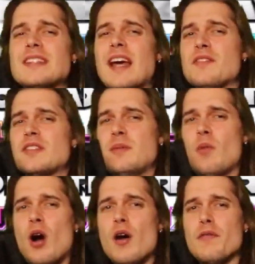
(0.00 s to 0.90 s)
kind of seem
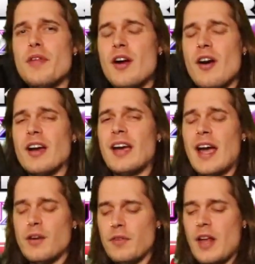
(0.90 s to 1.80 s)
off. They are
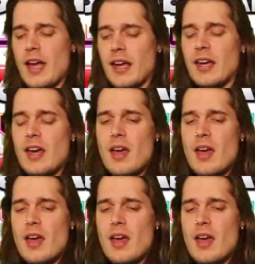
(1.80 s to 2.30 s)
kind of like...